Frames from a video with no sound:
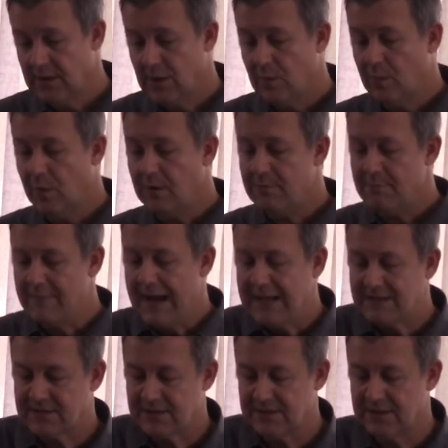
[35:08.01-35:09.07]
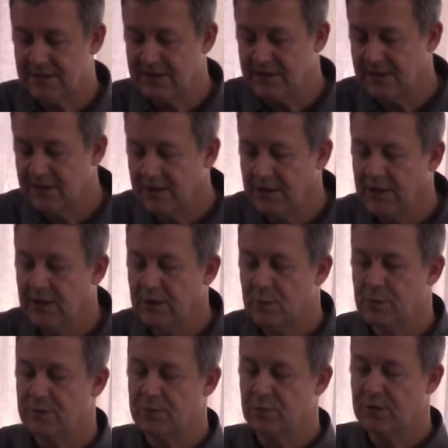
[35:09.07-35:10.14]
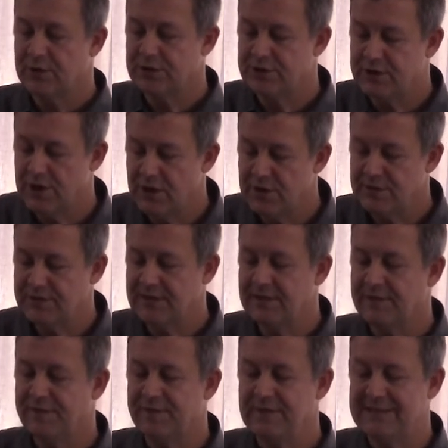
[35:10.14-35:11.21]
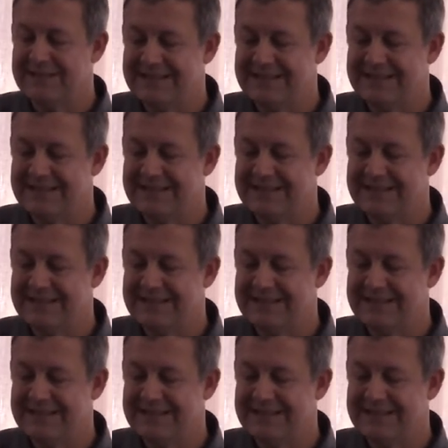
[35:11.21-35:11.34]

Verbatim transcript: What mattered was what Joseph